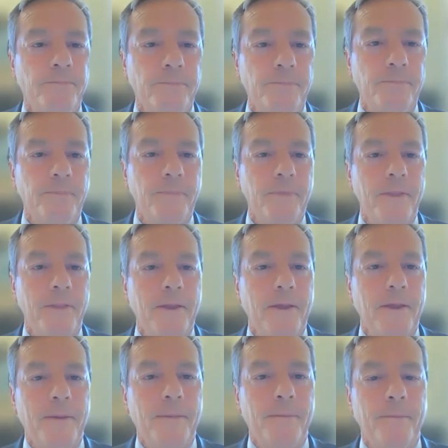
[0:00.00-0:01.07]

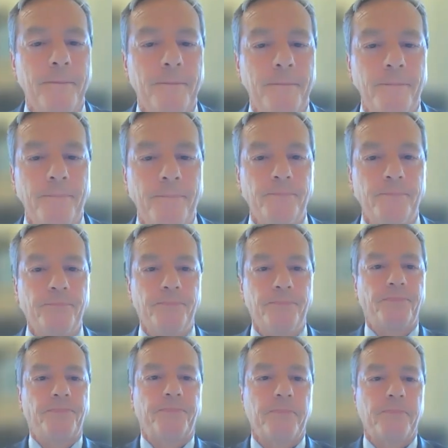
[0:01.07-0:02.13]

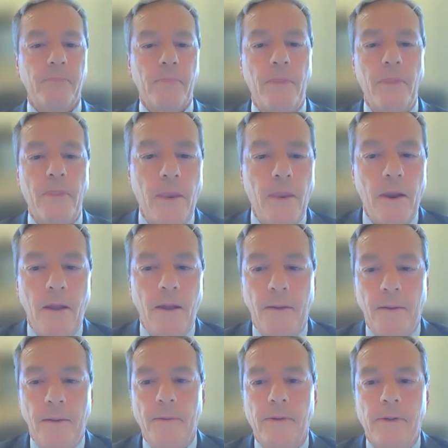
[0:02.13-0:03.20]

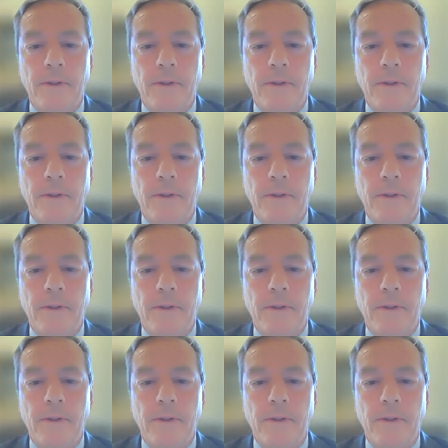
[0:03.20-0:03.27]
The person shown says nothing.